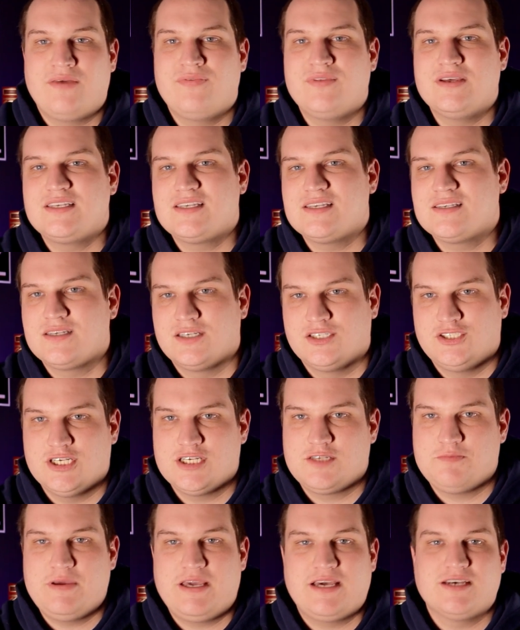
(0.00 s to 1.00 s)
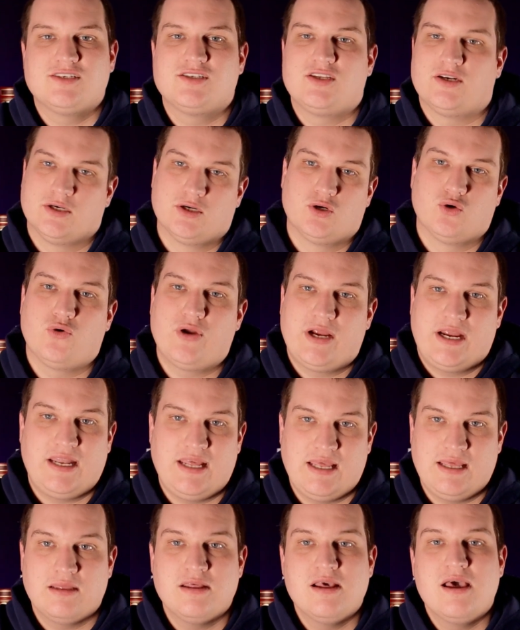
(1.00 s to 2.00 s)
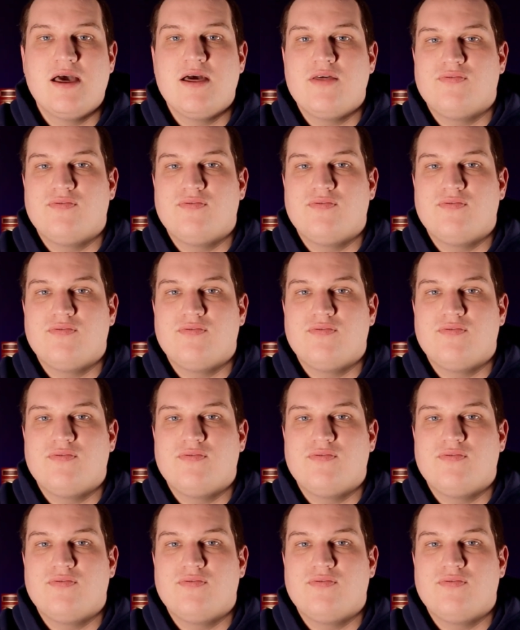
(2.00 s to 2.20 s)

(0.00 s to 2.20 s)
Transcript: And this isn't just because they're greedy.